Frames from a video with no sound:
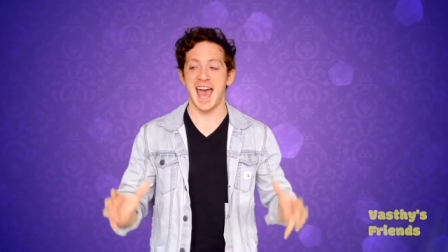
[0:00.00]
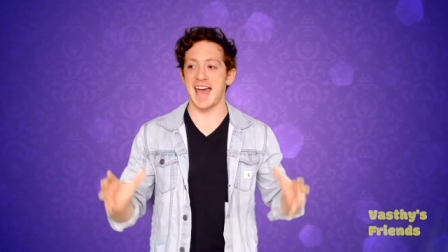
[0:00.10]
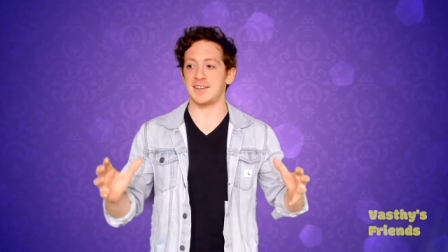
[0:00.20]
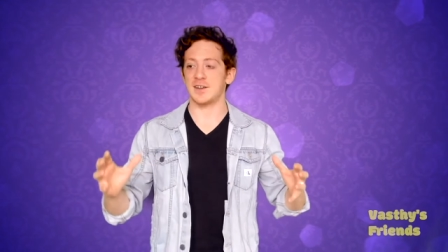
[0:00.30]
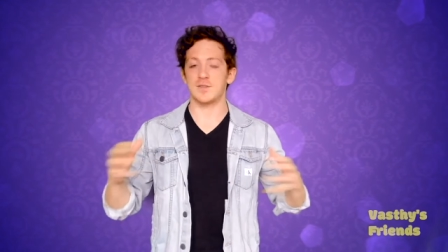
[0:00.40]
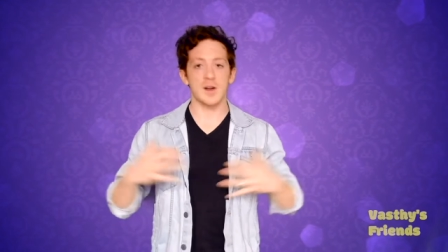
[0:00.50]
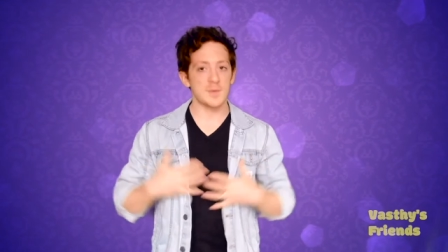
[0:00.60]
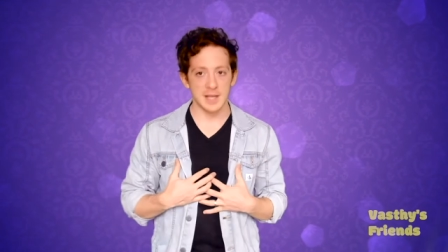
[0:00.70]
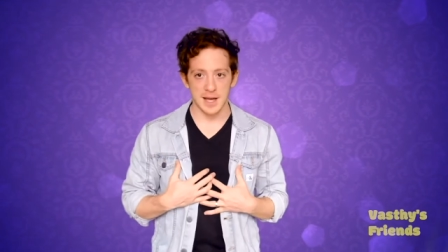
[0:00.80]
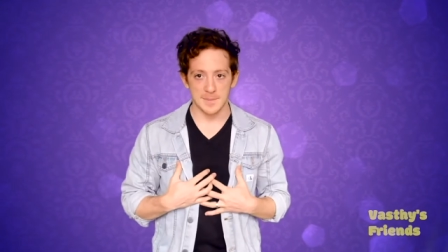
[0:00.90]
And
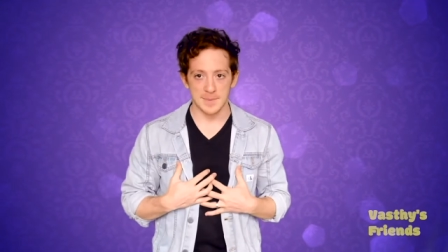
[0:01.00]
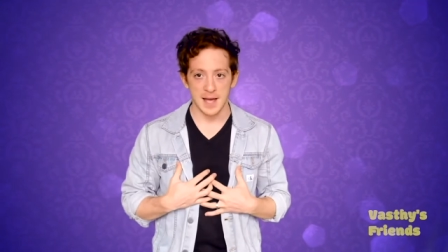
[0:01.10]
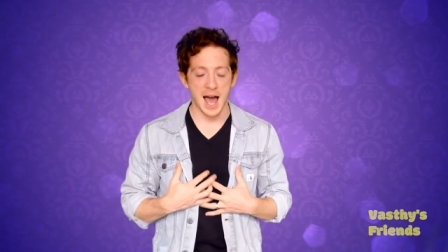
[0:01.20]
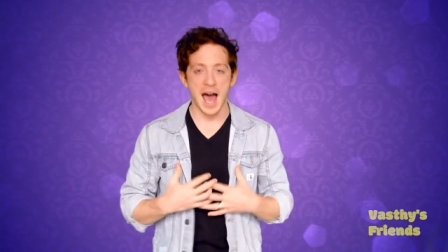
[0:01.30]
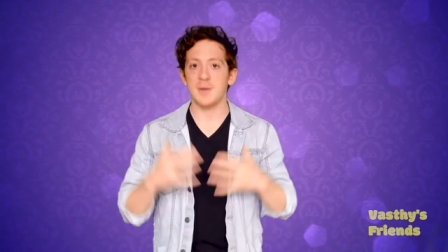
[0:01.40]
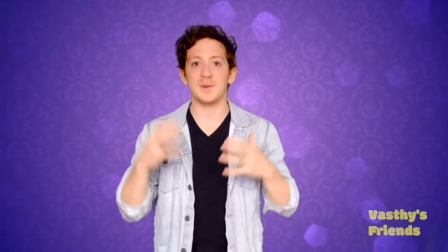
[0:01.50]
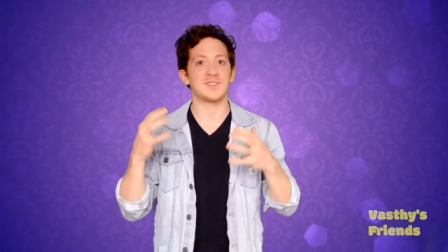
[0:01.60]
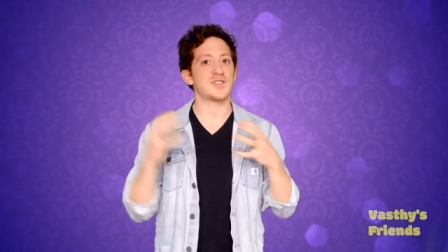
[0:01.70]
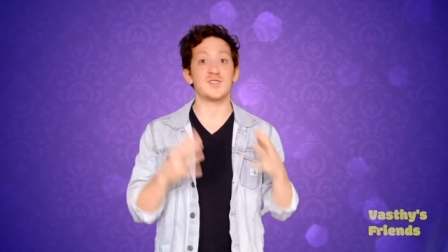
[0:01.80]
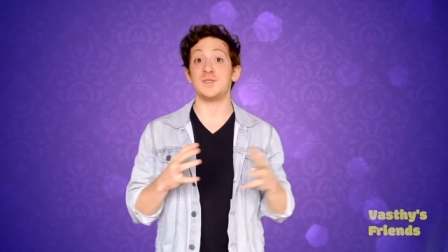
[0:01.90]
growing up, I went
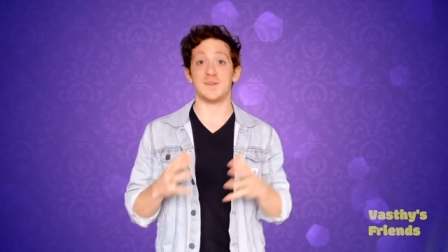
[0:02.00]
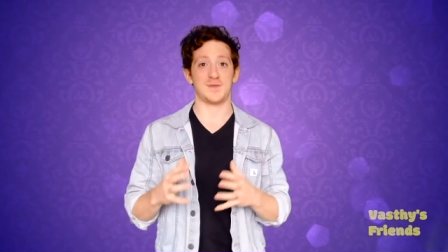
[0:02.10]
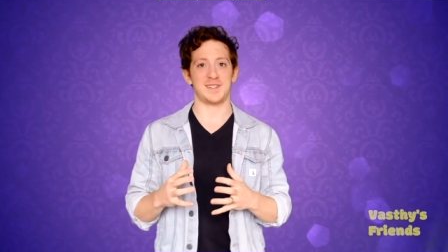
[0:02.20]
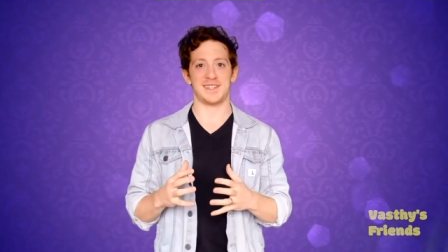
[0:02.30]
to two different